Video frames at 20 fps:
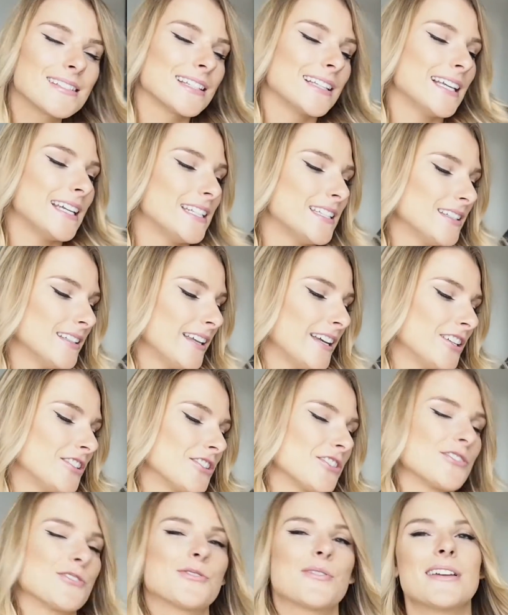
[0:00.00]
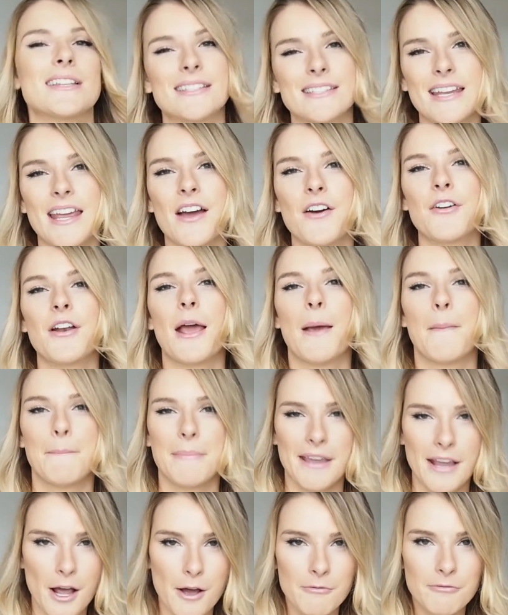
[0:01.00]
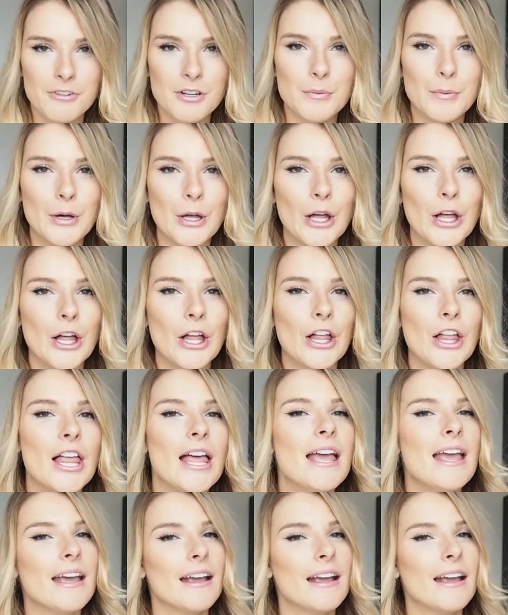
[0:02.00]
I like to like just dress down and be comfortable.